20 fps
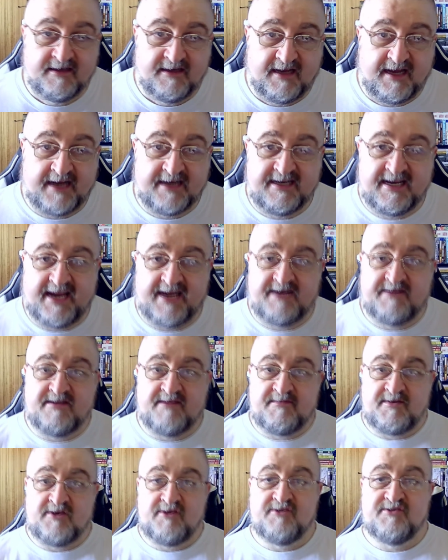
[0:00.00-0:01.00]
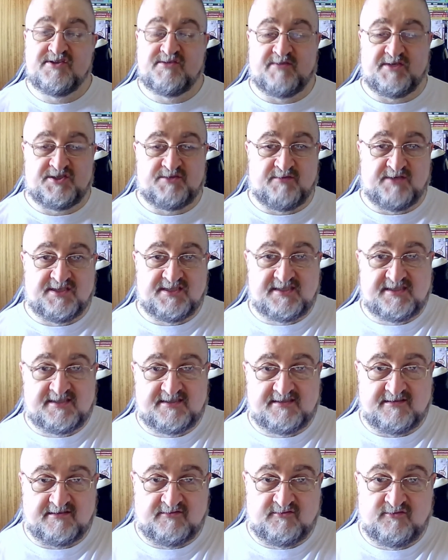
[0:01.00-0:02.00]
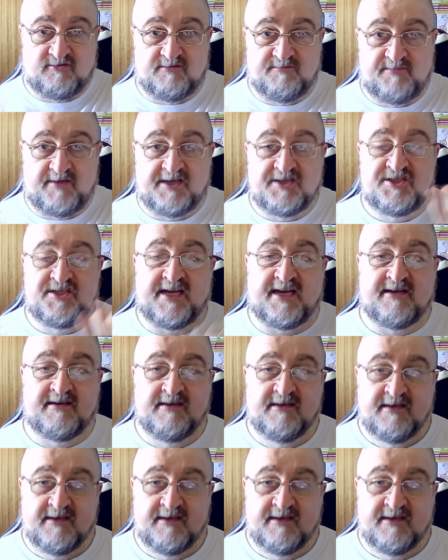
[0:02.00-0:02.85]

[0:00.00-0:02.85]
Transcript: and then The Muse, which was lower budget.